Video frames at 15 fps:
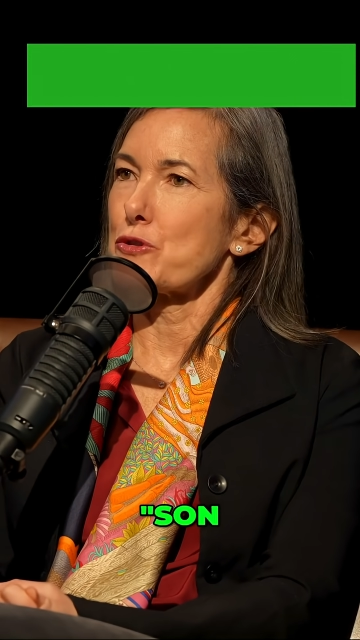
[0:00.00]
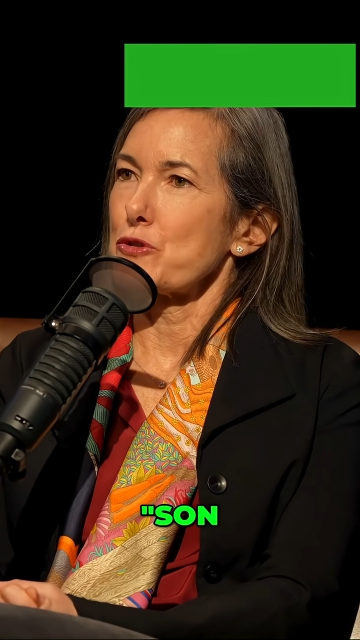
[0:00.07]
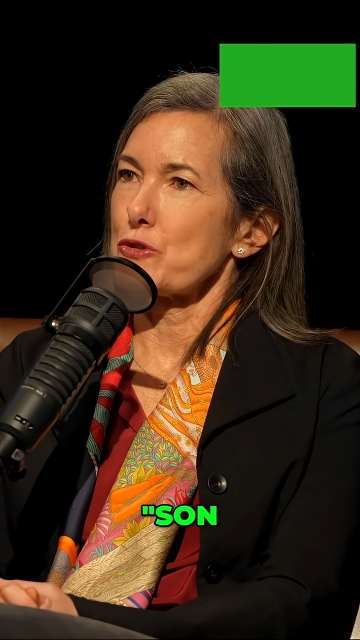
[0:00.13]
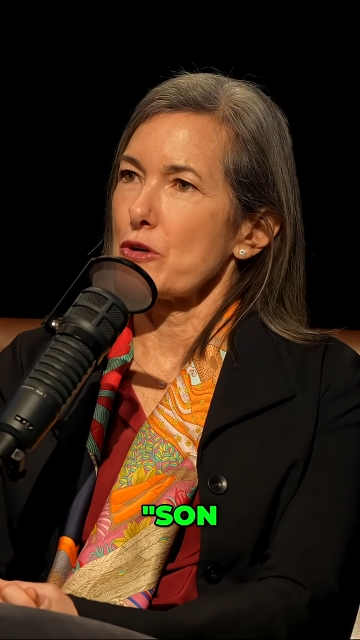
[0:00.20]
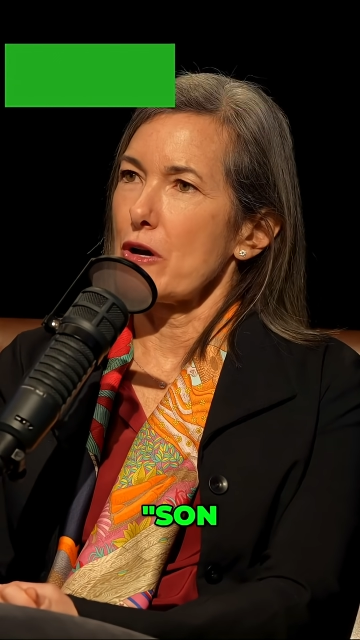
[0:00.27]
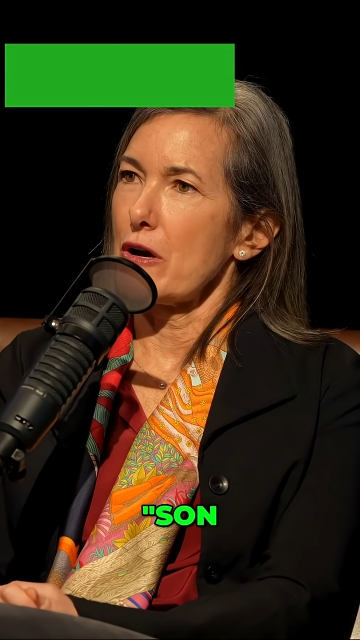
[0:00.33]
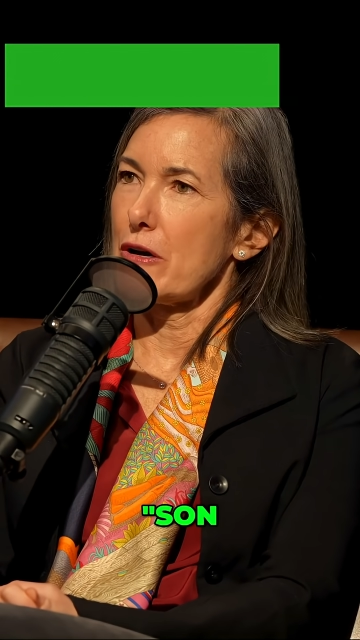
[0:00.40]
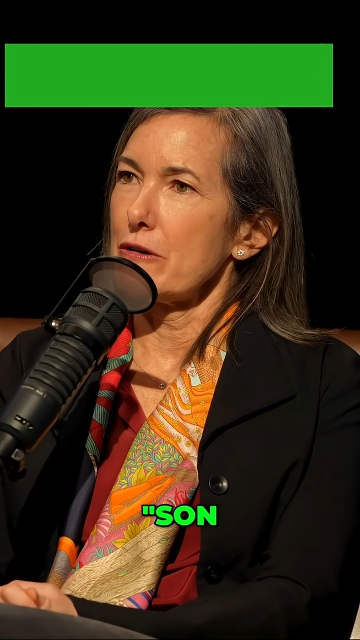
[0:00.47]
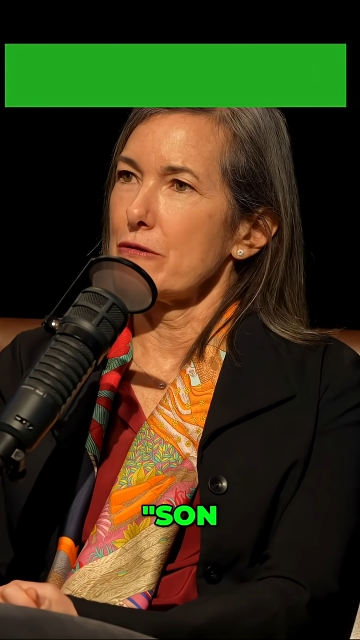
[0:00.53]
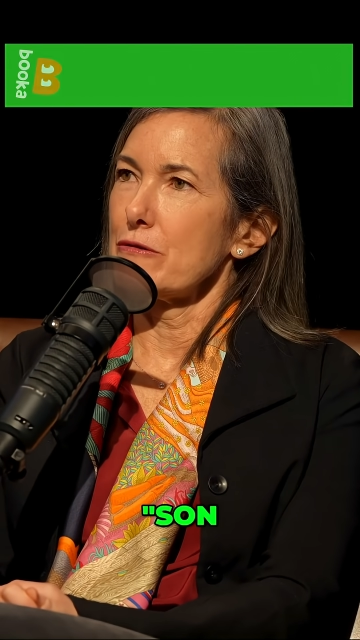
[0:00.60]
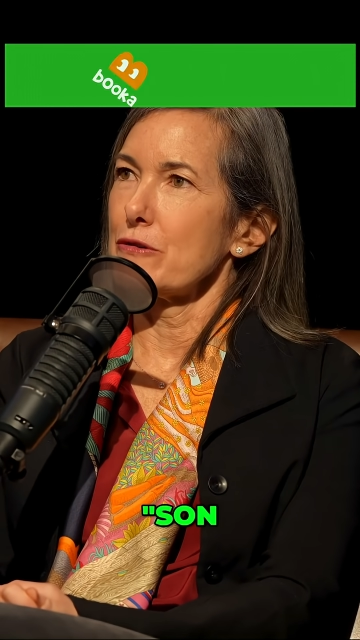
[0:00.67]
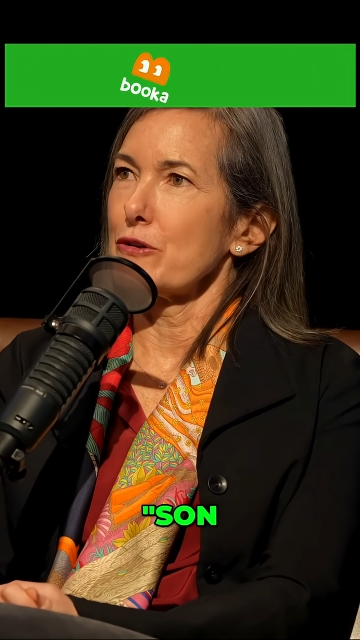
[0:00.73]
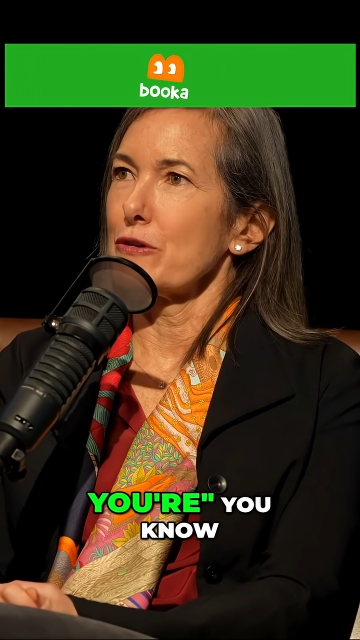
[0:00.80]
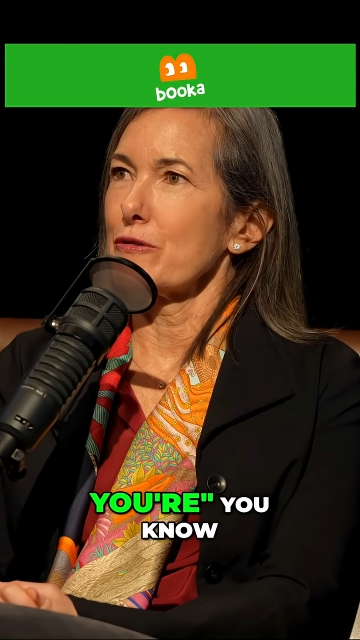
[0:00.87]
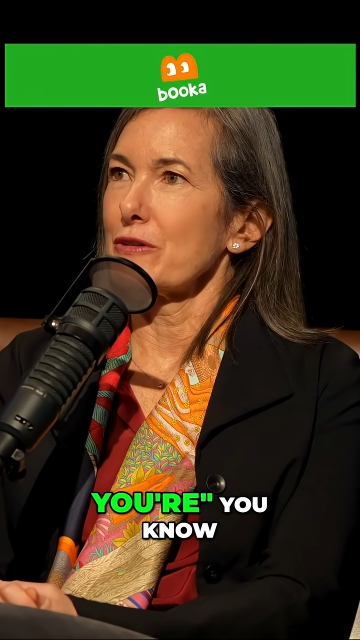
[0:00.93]

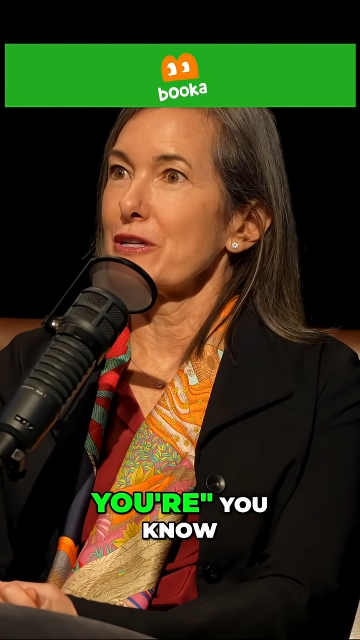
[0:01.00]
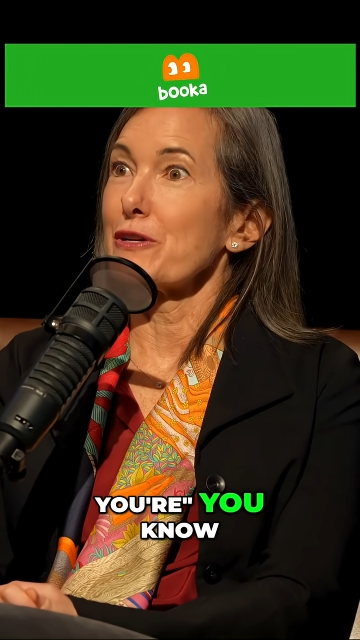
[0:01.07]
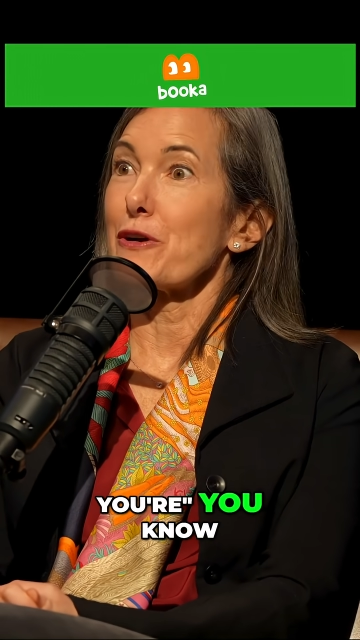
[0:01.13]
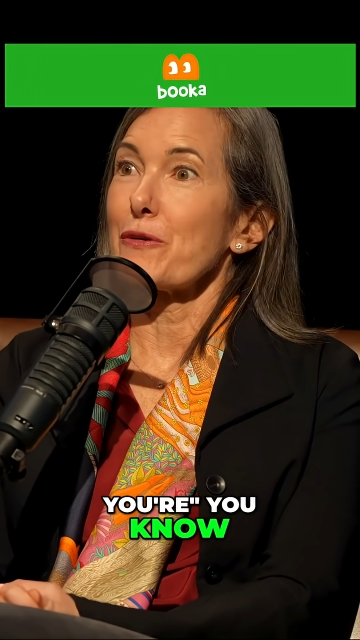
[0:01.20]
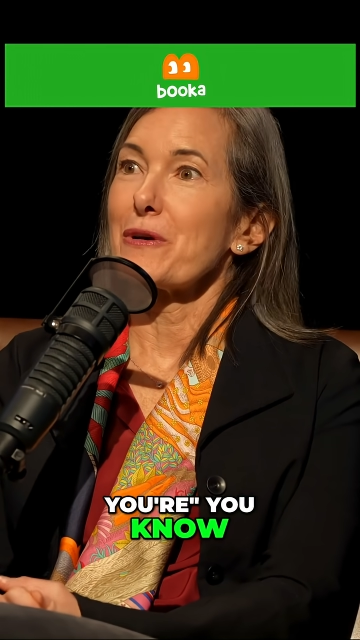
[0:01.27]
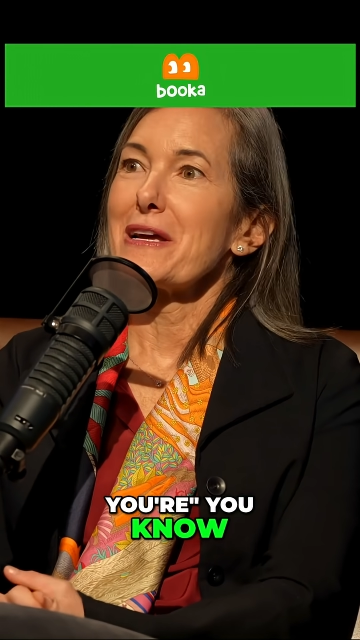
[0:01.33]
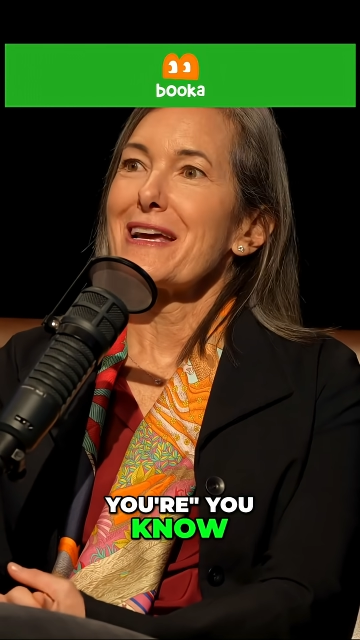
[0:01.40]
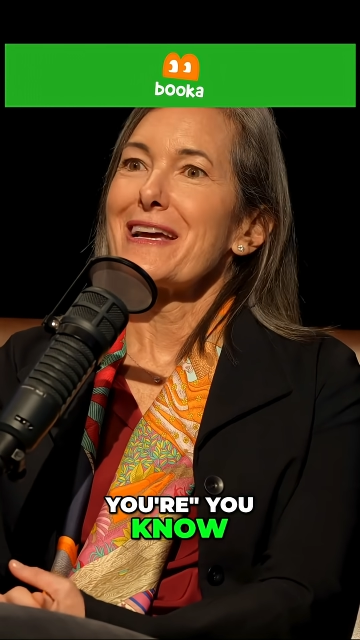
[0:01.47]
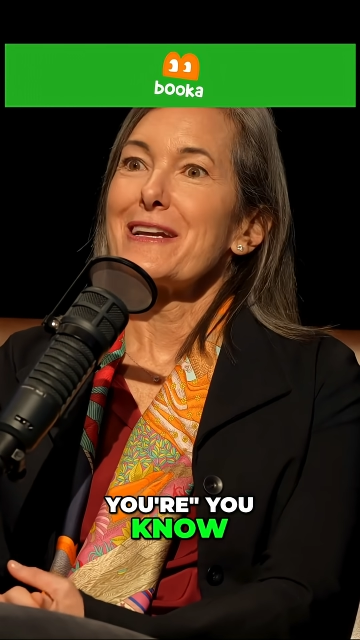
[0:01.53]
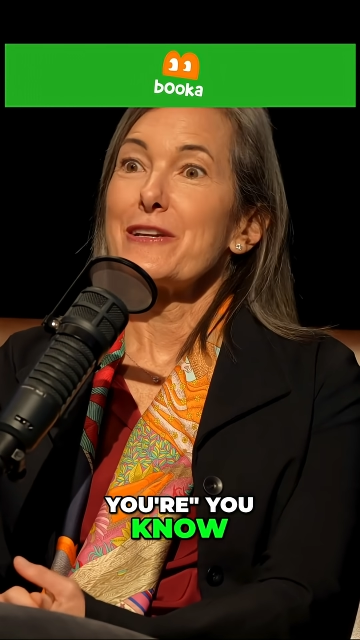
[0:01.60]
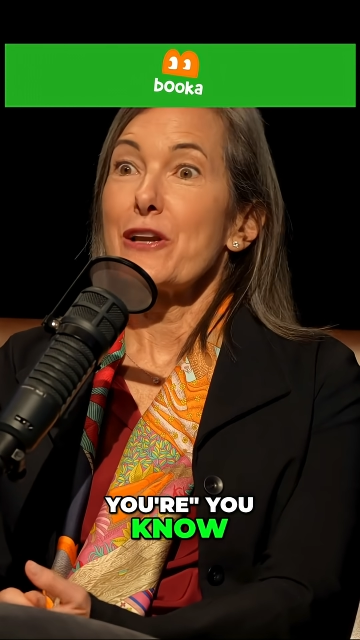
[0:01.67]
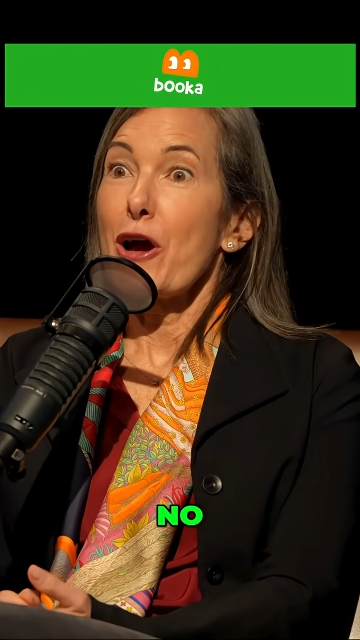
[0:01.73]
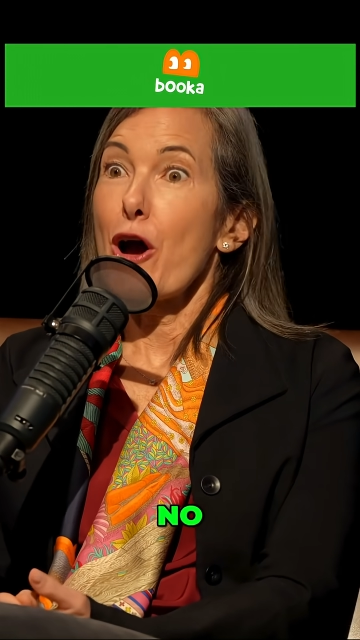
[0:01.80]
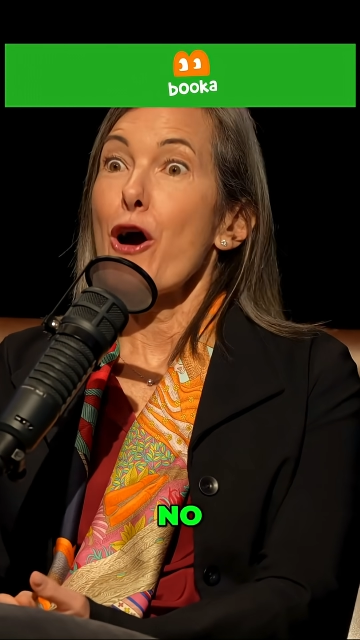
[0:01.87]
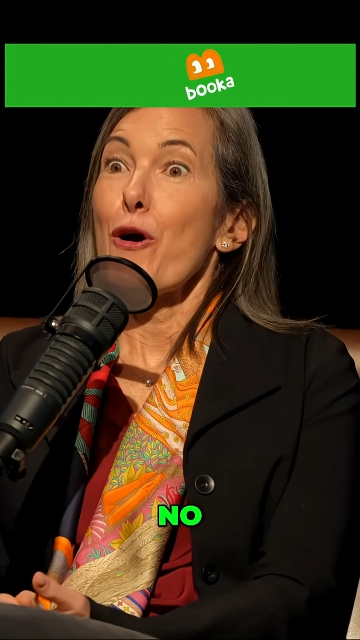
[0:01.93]
son, you're, you know,
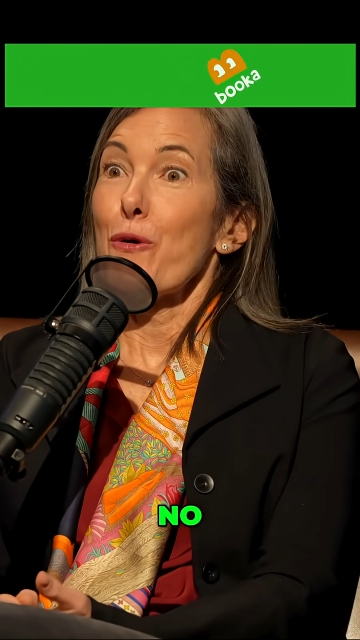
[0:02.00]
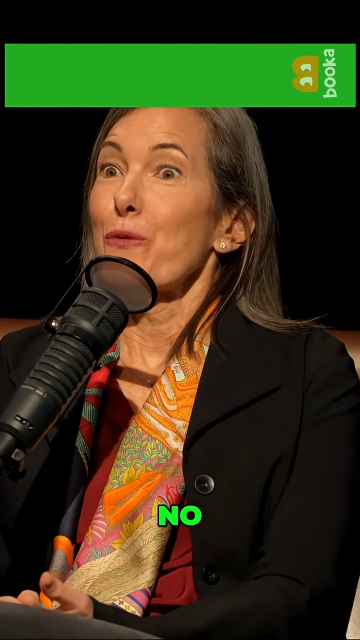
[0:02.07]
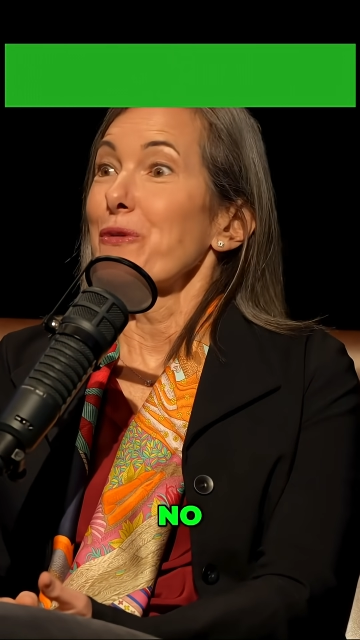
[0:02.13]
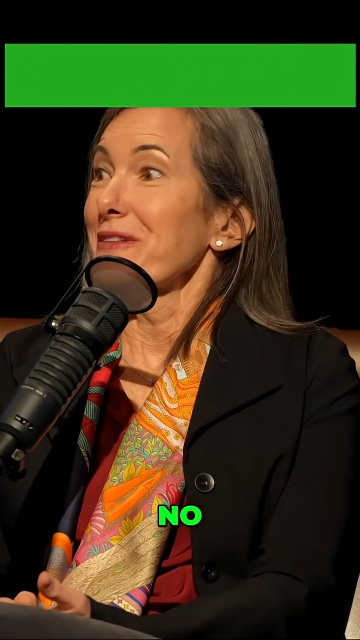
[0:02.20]
no,